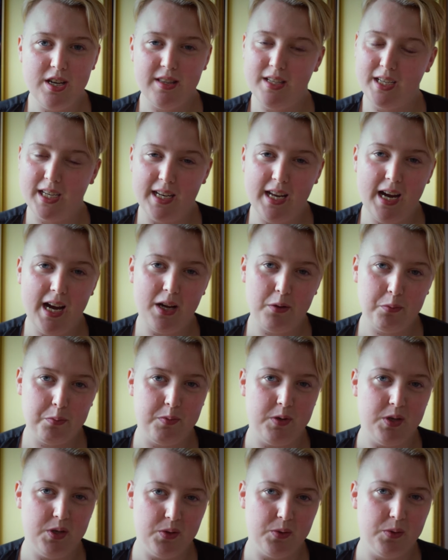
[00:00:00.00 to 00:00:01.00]
They can
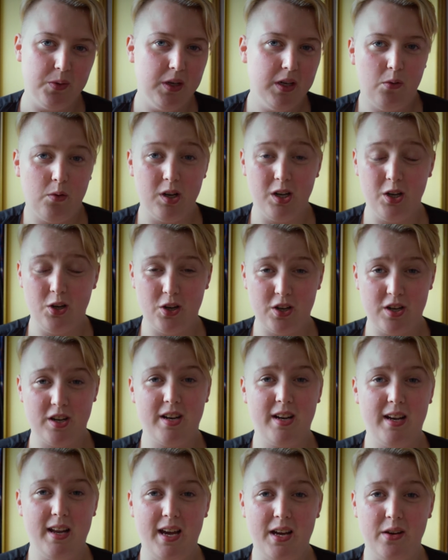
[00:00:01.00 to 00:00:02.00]
help you, or learn
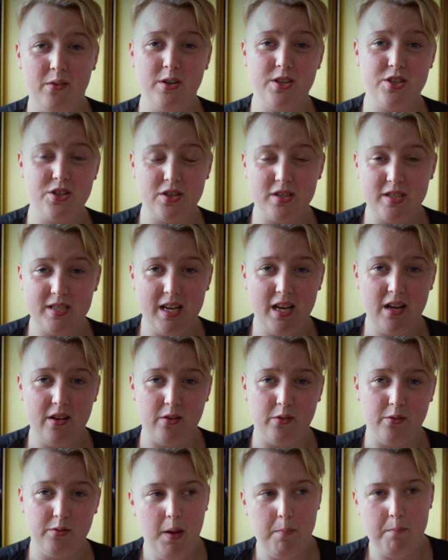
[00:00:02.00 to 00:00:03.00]
the language
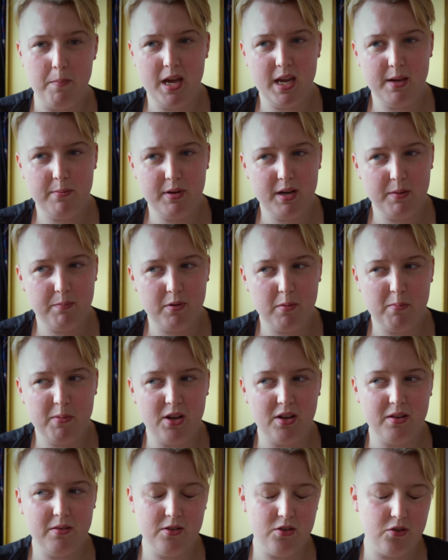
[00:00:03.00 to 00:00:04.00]
yourself. Maybe
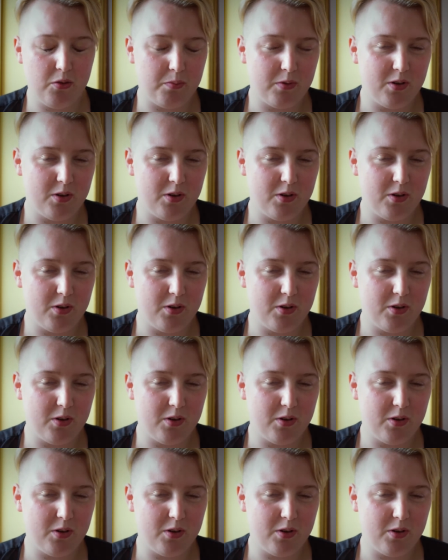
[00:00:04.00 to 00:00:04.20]
your